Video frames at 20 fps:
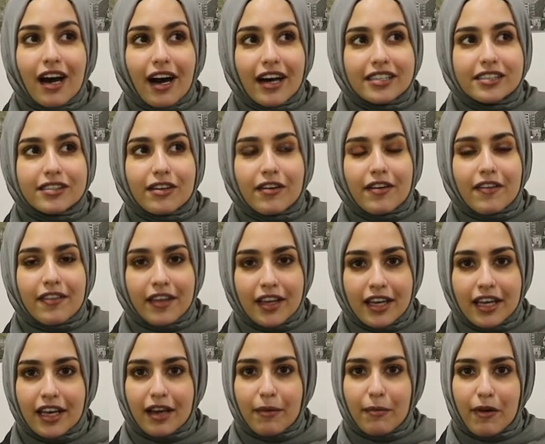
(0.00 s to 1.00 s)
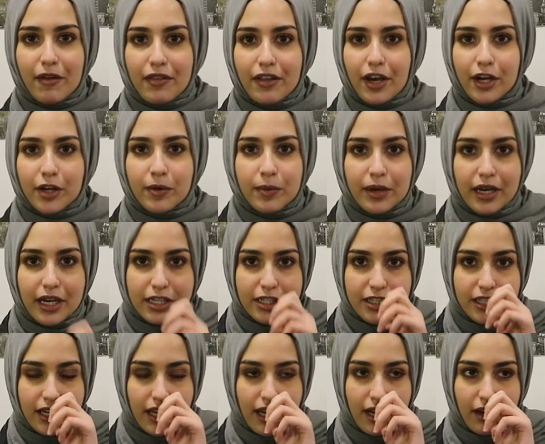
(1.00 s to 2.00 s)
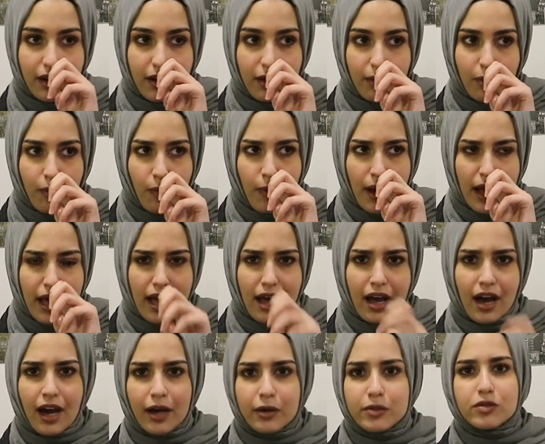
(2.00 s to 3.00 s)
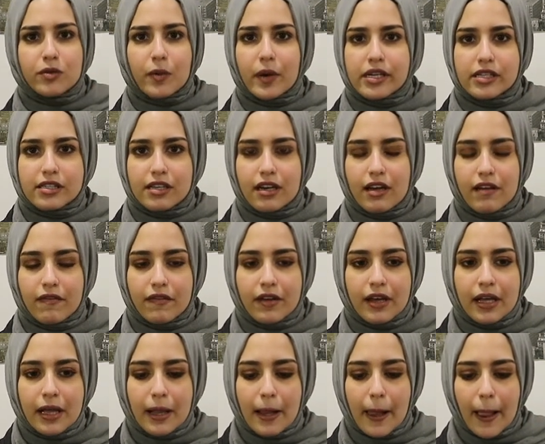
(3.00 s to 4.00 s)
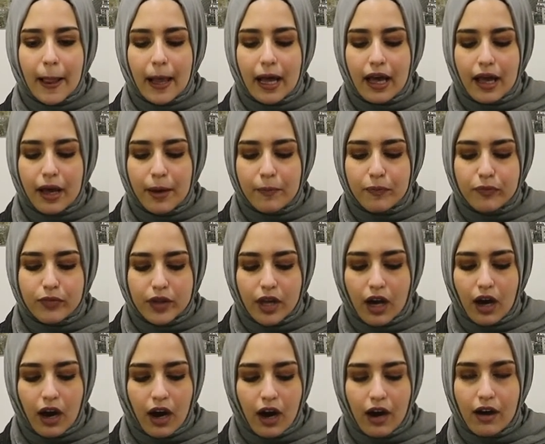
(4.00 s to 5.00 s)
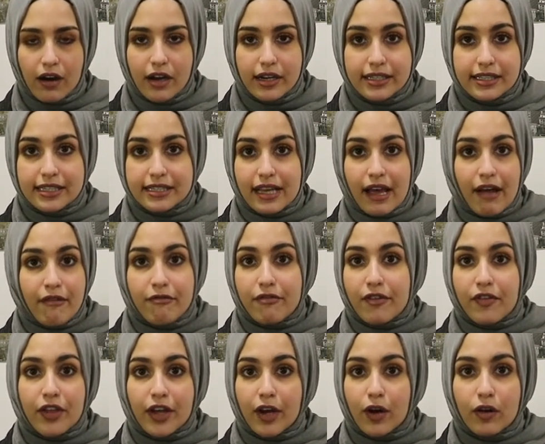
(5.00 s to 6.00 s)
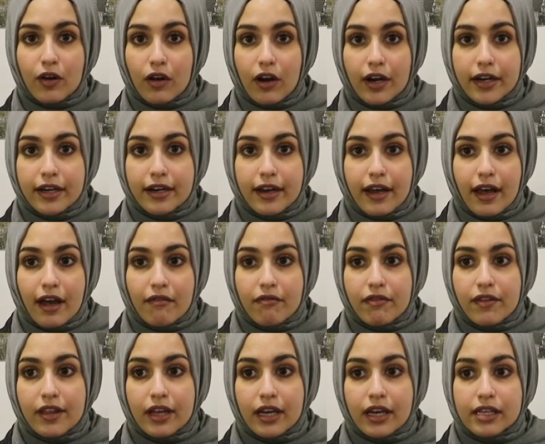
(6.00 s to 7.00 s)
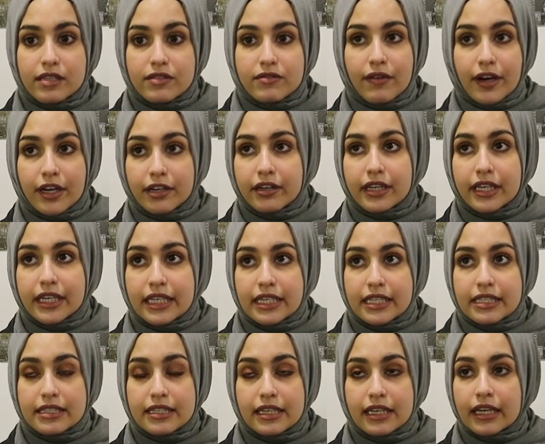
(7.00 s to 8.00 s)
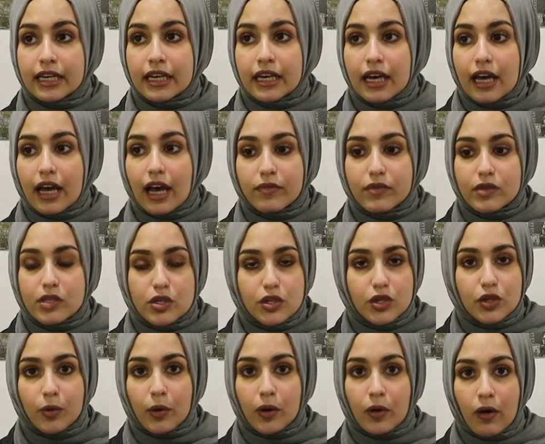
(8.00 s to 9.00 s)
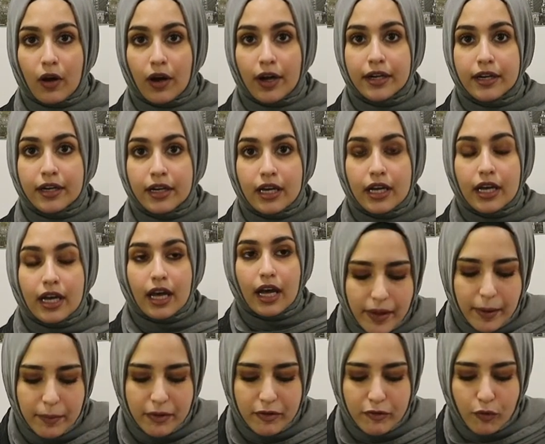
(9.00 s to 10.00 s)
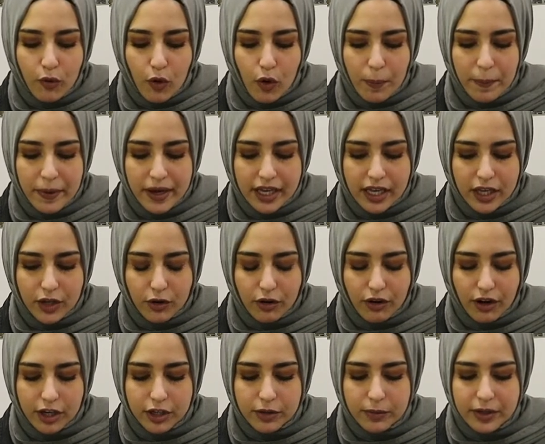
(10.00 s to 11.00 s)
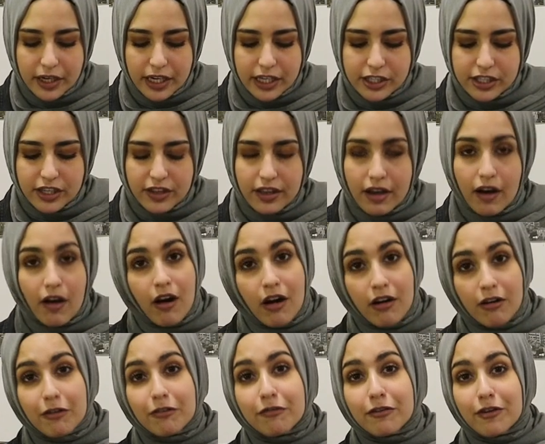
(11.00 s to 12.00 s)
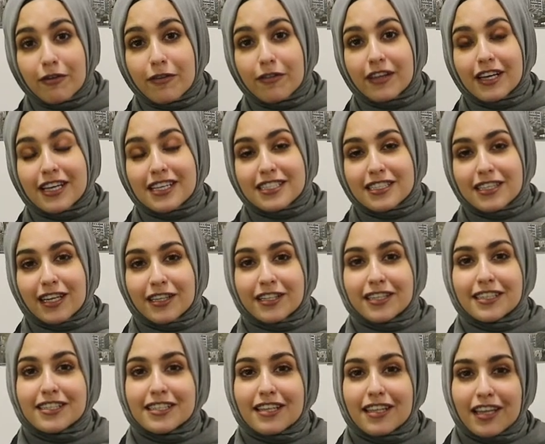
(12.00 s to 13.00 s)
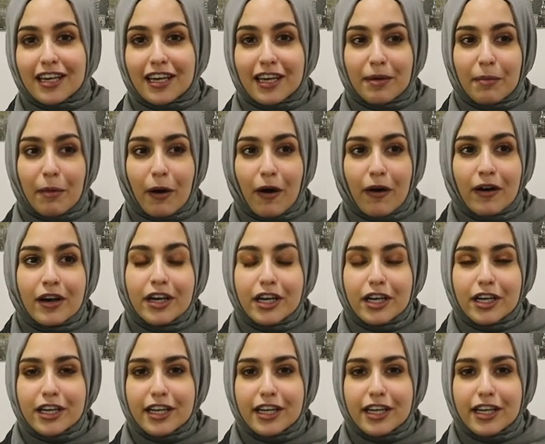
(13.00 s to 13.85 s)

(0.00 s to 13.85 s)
I started thinking about the accommodation and where I was going to live. I did everything online. Everything is very easy to do online. Before picking your accommodation, there are a few things that you need to think about.